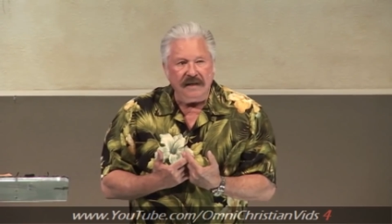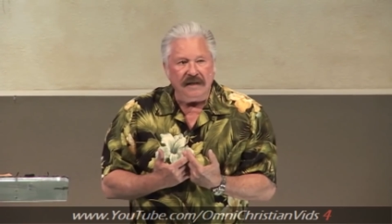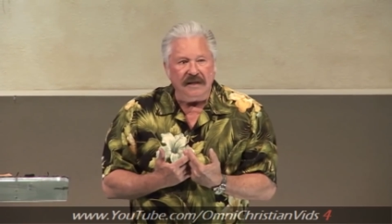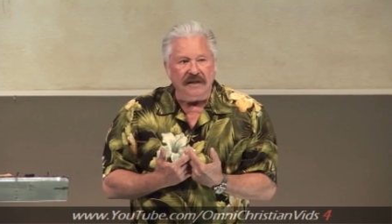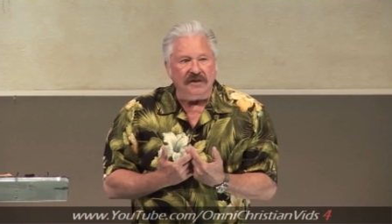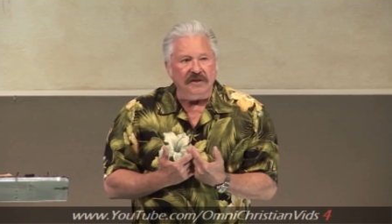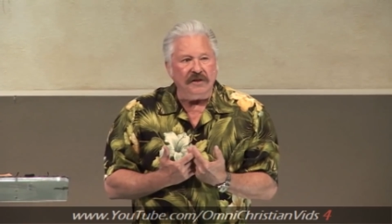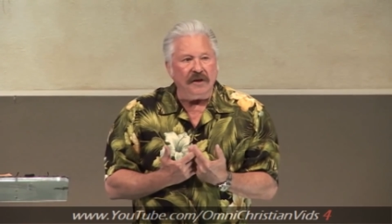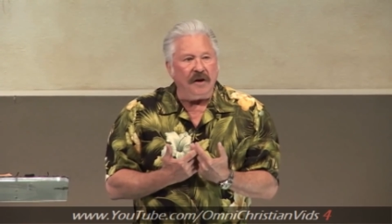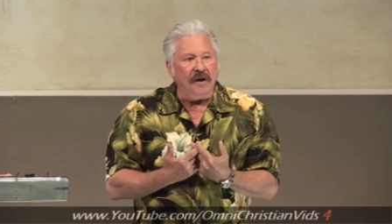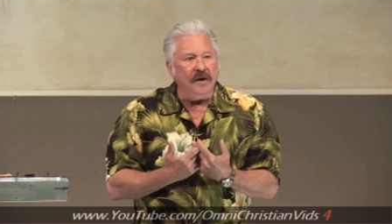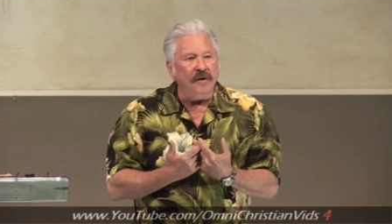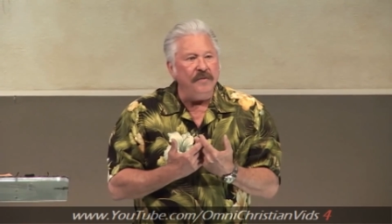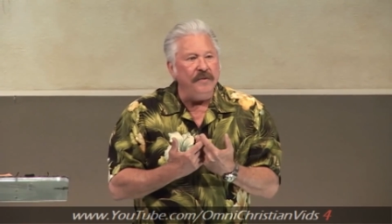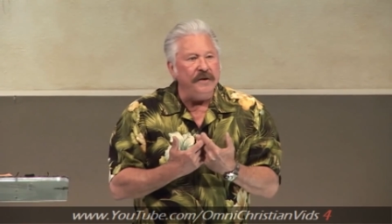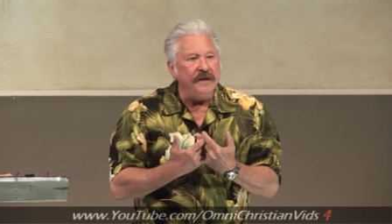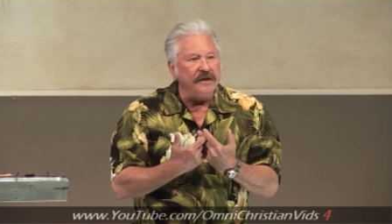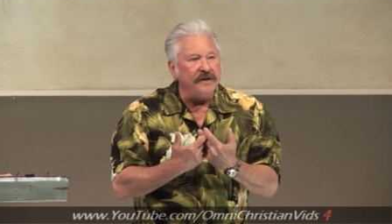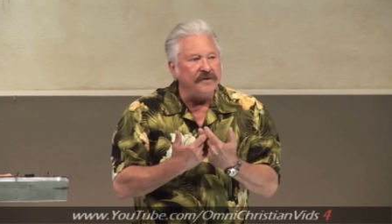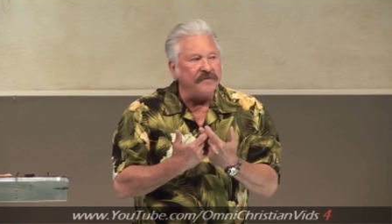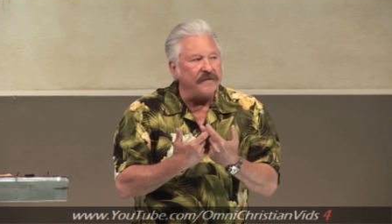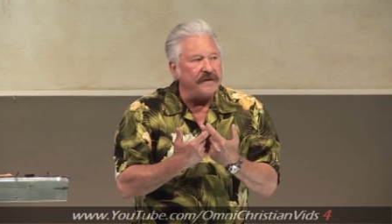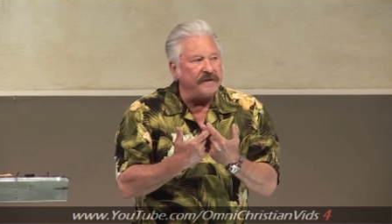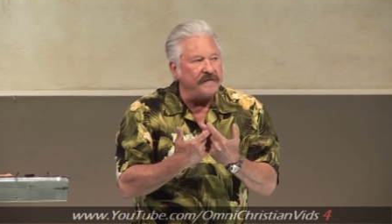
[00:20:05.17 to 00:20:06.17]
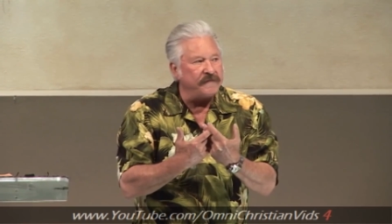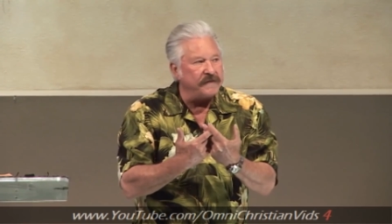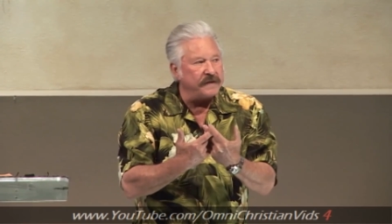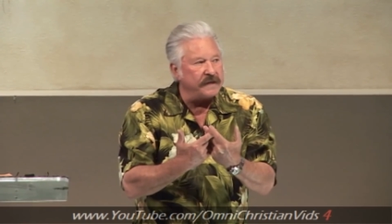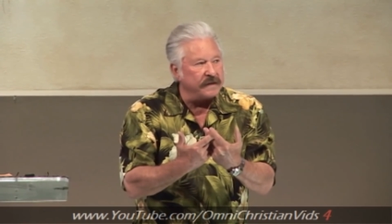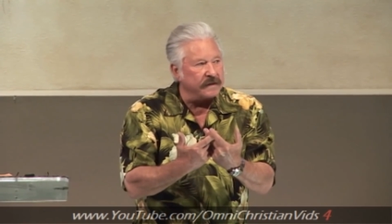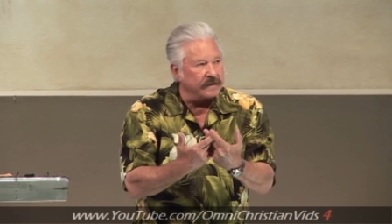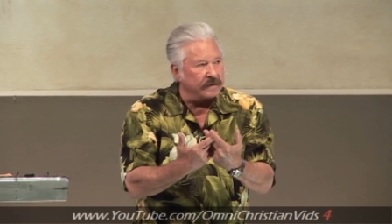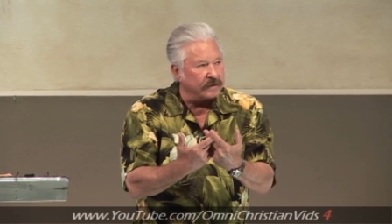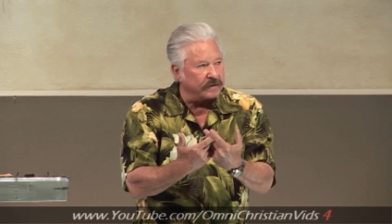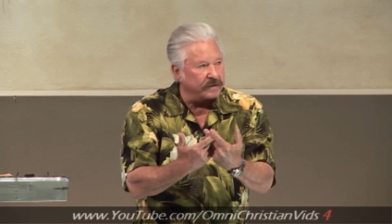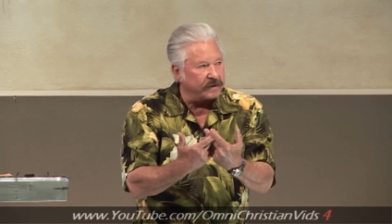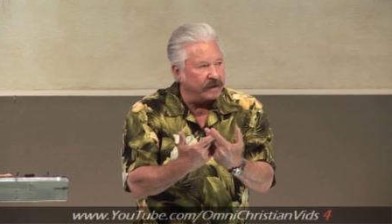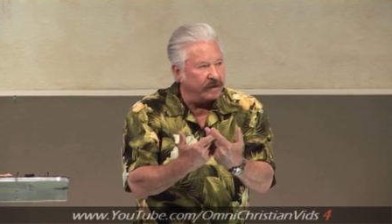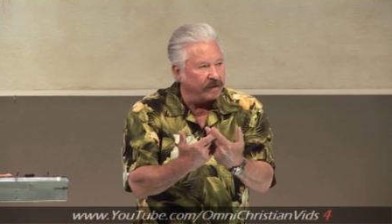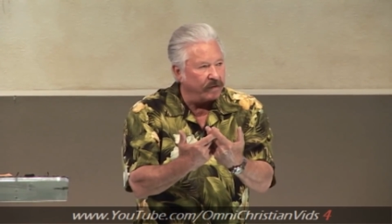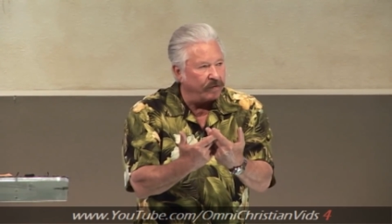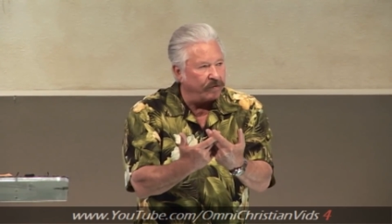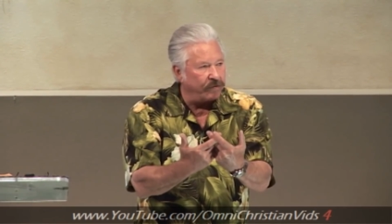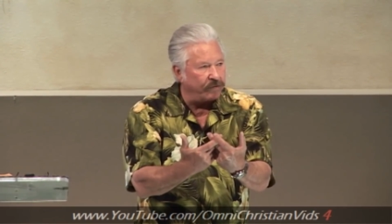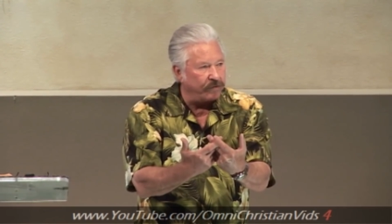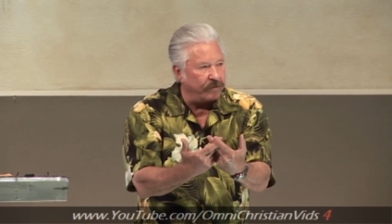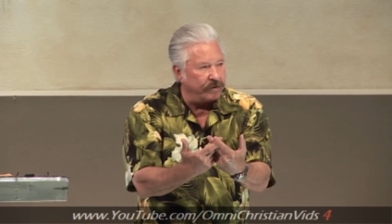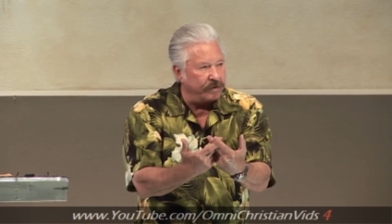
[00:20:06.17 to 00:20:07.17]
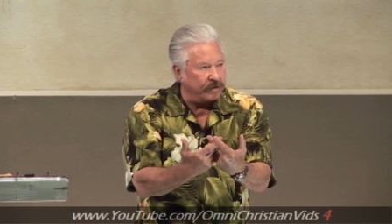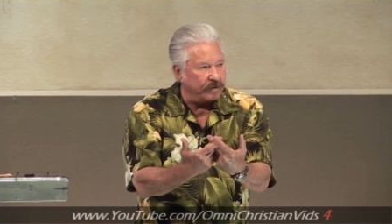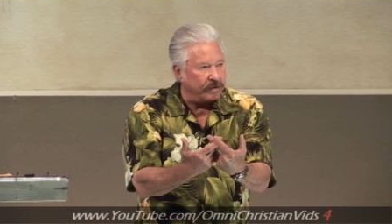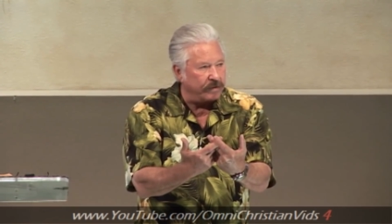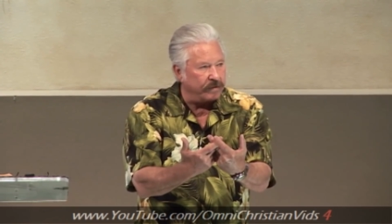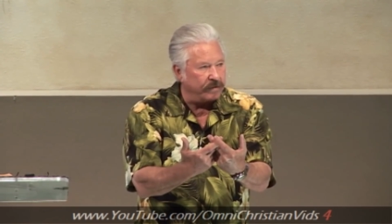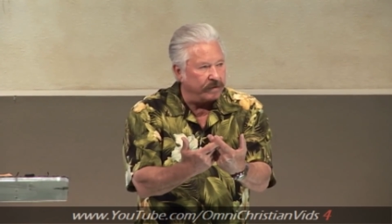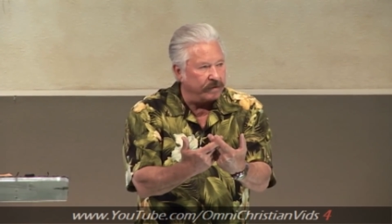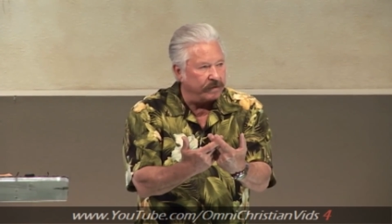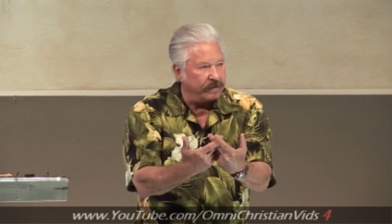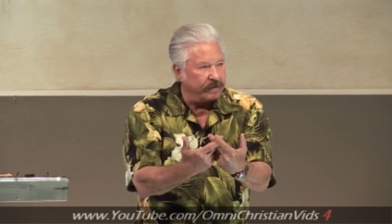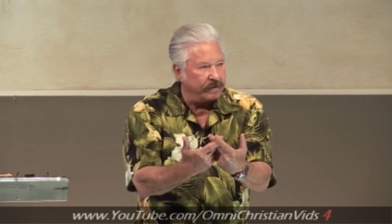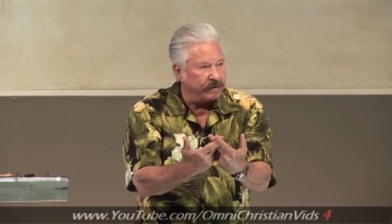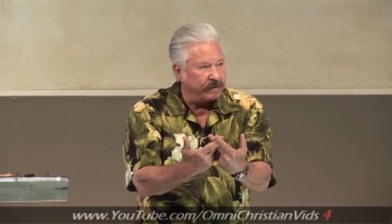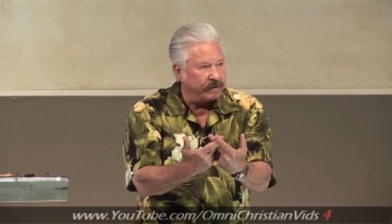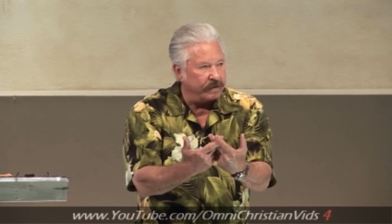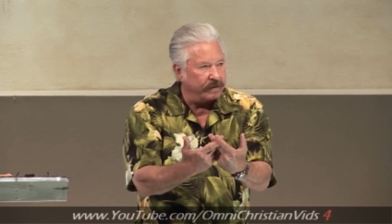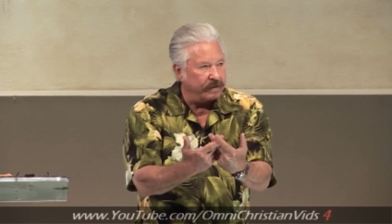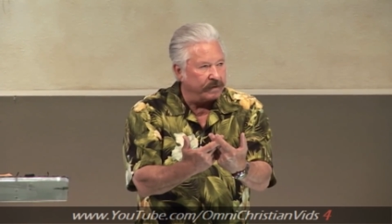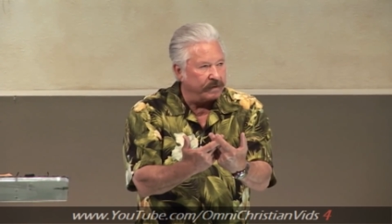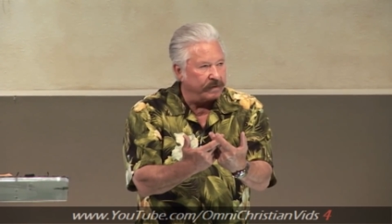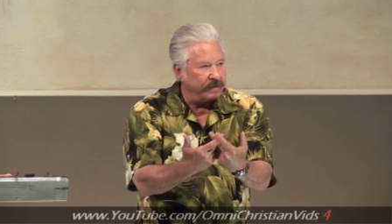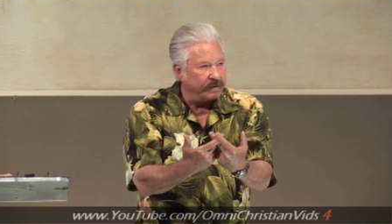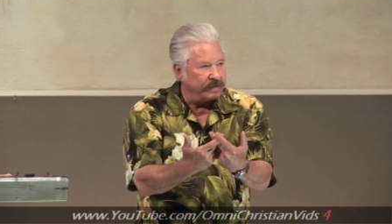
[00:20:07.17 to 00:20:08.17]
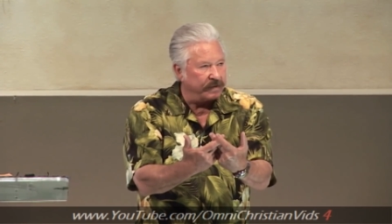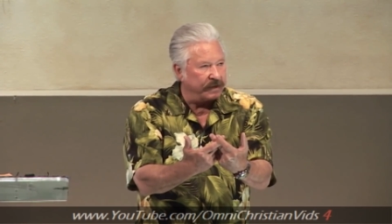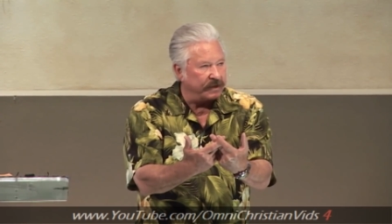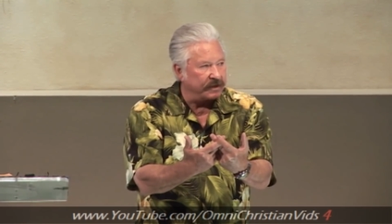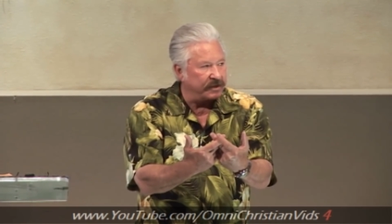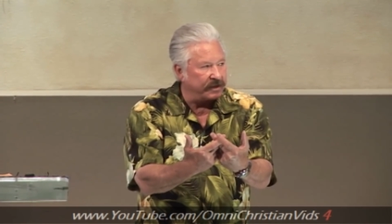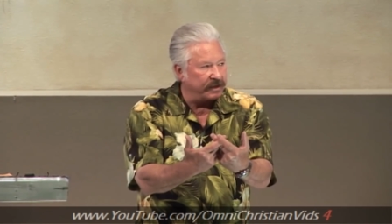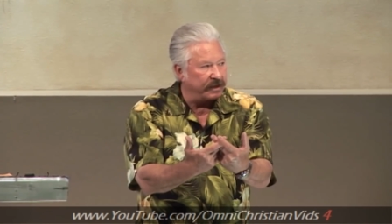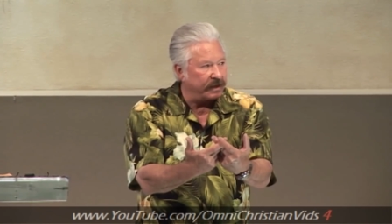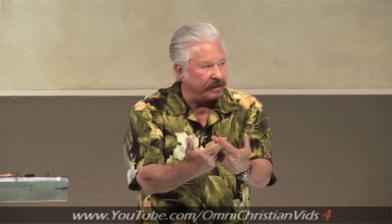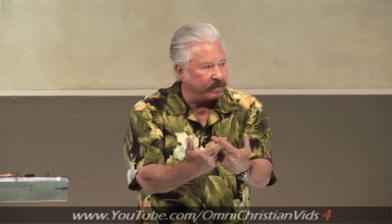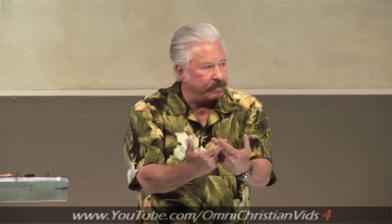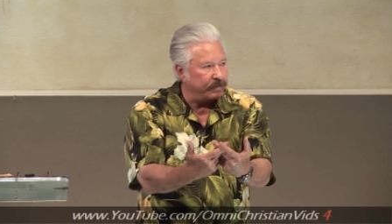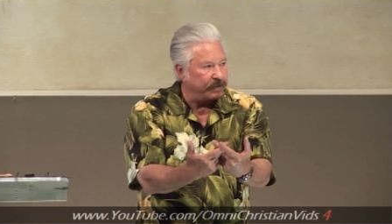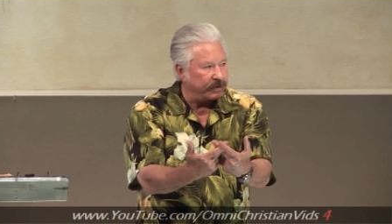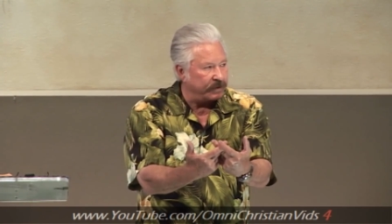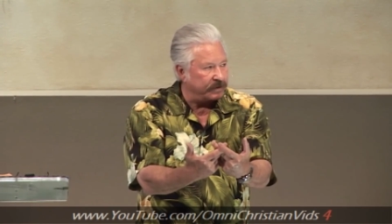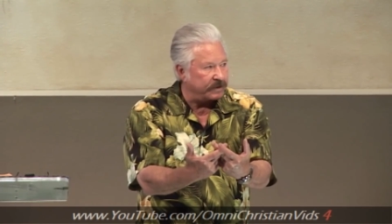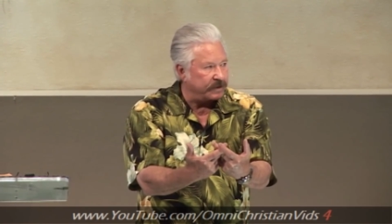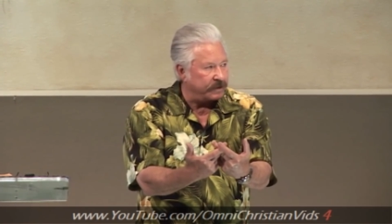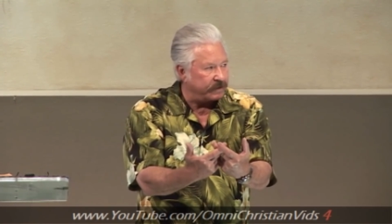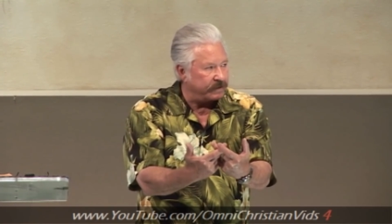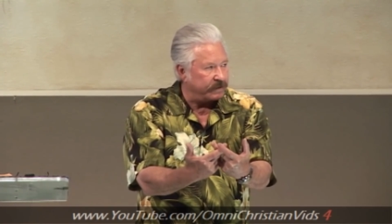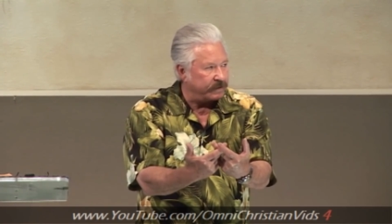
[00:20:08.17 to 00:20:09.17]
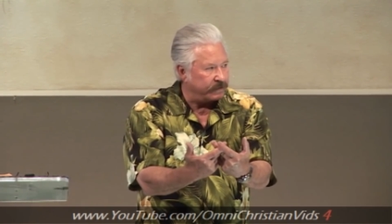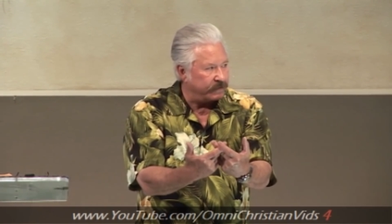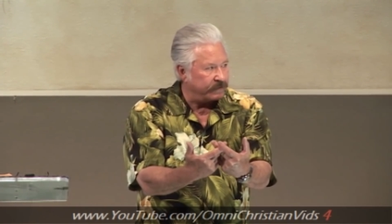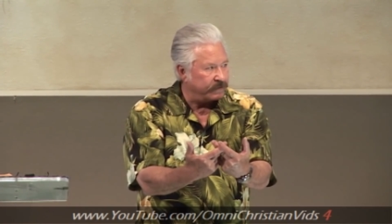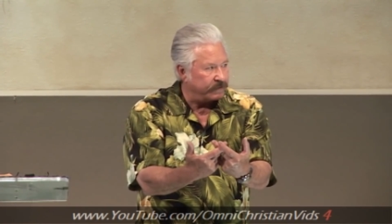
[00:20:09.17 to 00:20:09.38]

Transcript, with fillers: is always revealed through the second person.